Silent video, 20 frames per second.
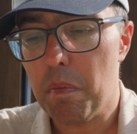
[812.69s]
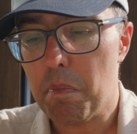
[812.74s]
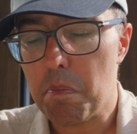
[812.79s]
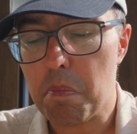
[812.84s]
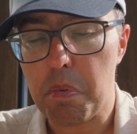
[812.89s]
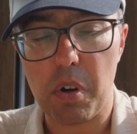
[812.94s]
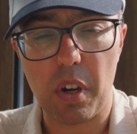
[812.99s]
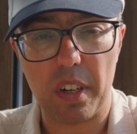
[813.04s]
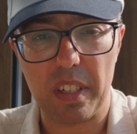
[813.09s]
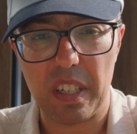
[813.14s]

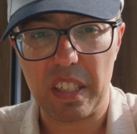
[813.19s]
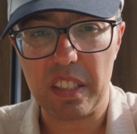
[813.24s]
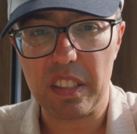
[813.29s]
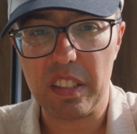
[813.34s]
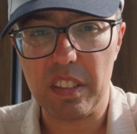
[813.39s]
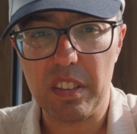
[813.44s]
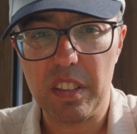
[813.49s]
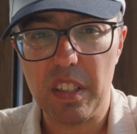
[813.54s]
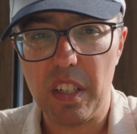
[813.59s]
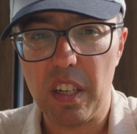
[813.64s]

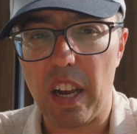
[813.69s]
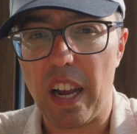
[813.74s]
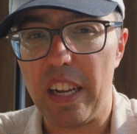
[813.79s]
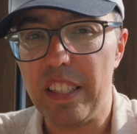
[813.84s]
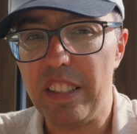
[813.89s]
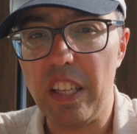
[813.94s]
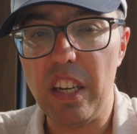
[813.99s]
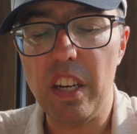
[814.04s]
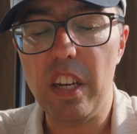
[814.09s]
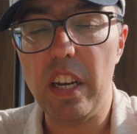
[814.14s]
product. I
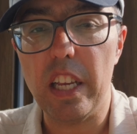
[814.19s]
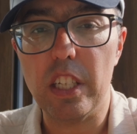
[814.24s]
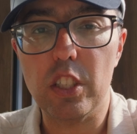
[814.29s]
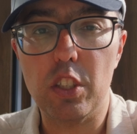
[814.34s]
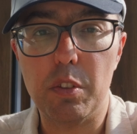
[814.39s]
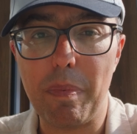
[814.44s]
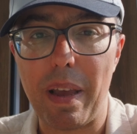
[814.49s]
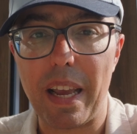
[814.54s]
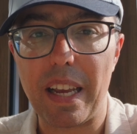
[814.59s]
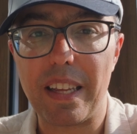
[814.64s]
didn't
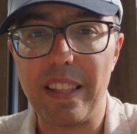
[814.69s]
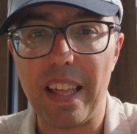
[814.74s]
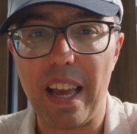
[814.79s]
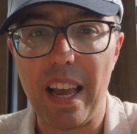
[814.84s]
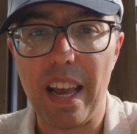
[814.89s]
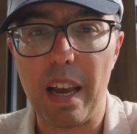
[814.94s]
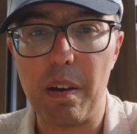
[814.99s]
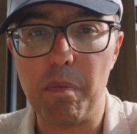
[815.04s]
expect that,